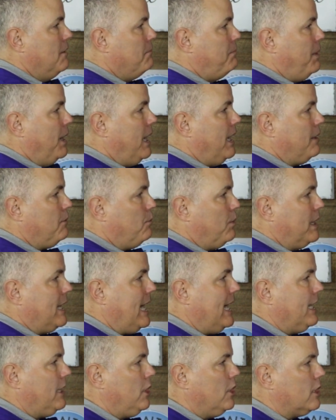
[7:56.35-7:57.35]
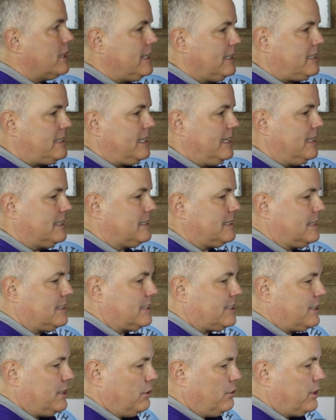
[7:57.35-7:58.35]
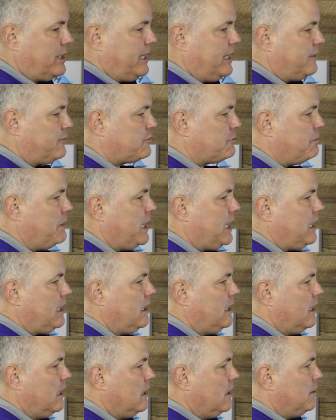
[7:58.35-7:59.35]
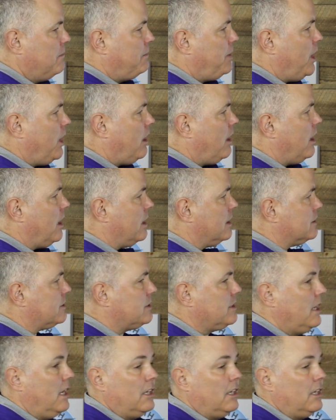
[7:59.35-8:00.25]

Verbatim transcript: but when I look at this, it still gives me pause.